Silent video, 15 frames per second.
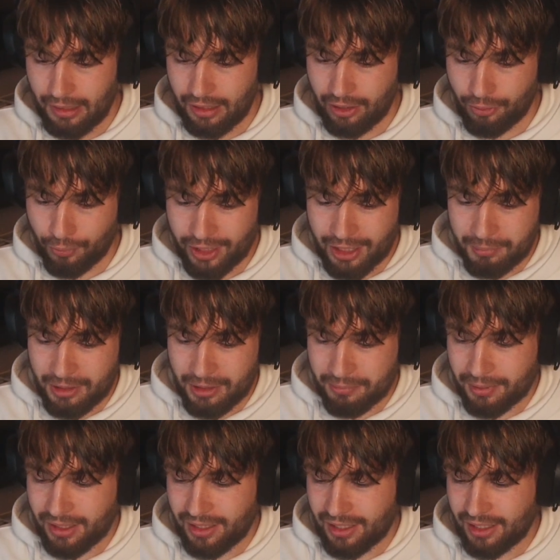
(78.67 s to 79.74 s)
What I mean
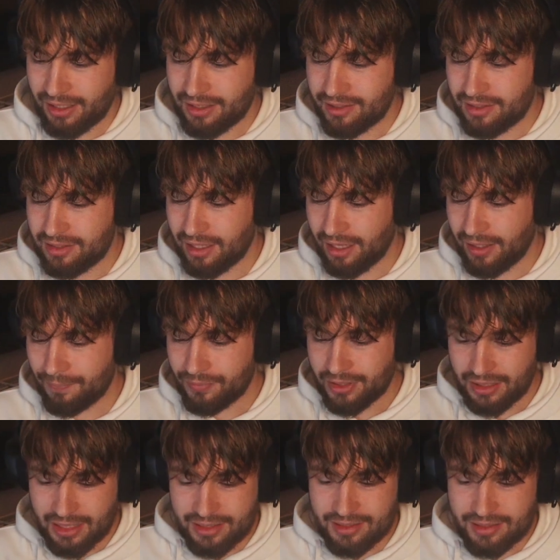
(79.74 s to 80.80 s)
by that is that,
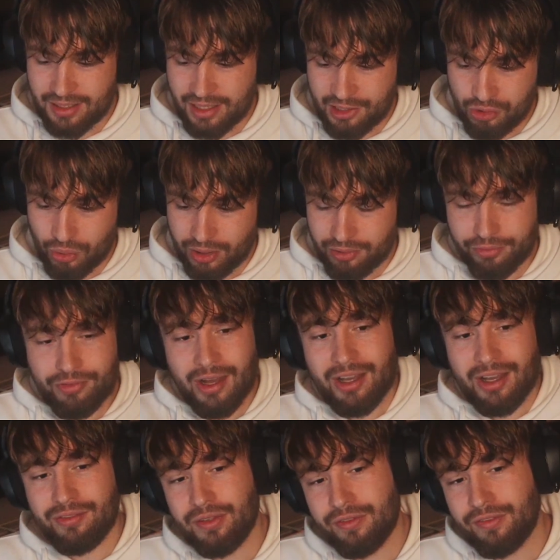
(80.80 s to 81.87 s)
let's say you're in a
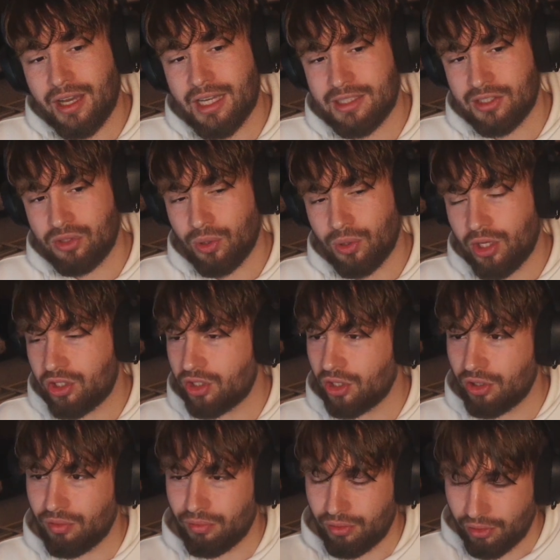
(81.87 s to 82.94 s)
5v5 situation
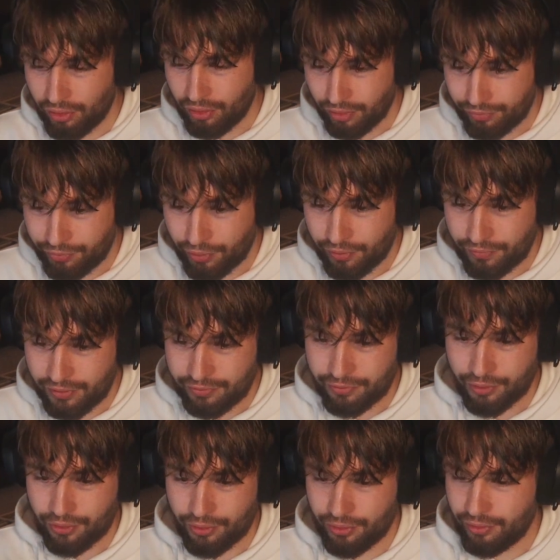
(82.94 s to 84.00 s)
or 4v4
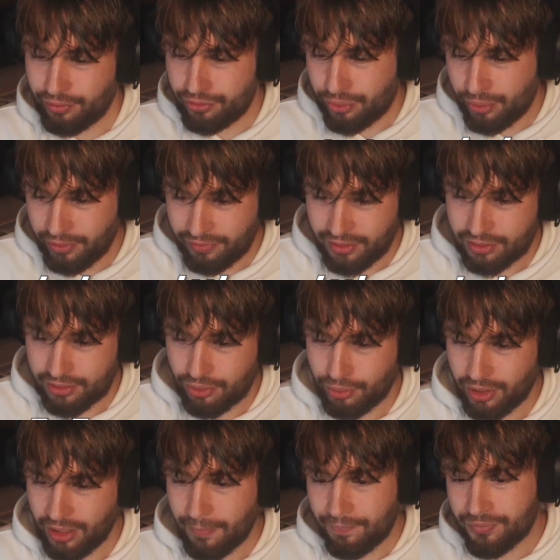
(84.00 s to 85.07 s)
or
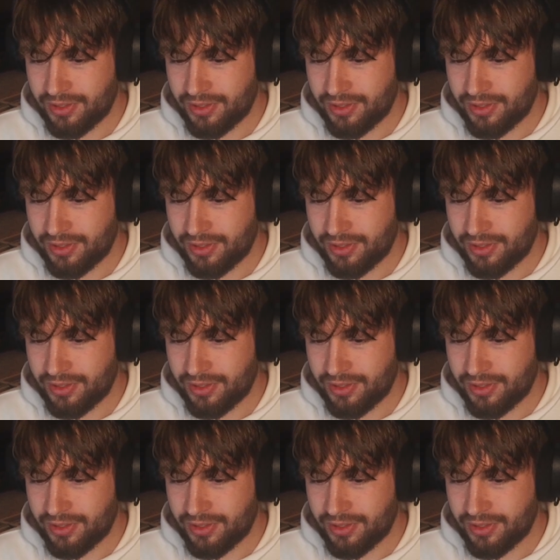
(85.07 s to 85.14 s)
3v3.